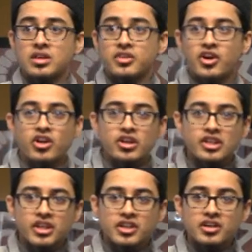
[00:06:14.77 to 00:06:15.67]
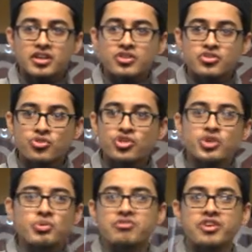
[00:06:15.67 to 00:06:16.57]
The earlier and the
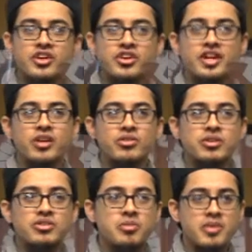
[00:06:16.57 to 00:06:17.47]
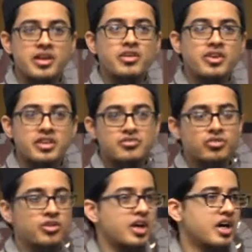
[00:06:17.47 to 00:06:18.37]
sooner we figure it out, the better it is for
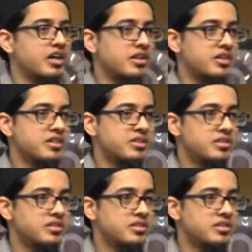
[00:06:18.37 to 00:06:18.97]
your akhirah.